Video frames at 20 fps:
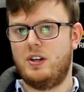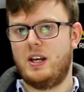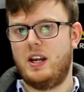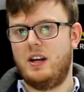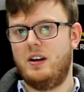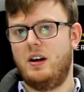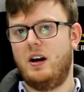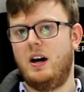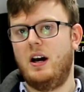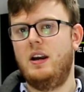
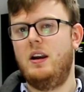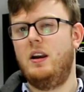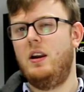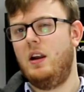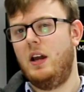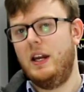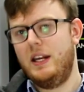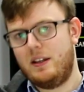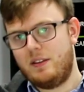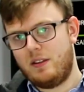and I
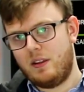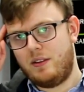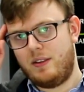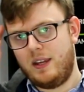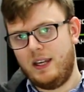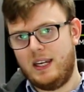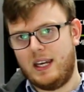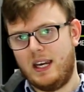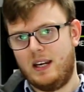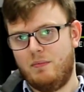like the
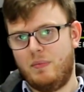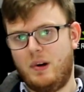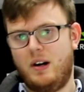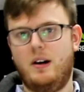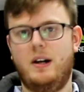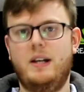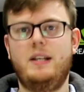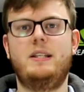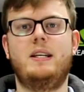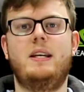thinking
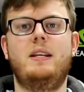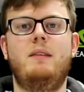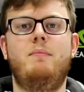behind it.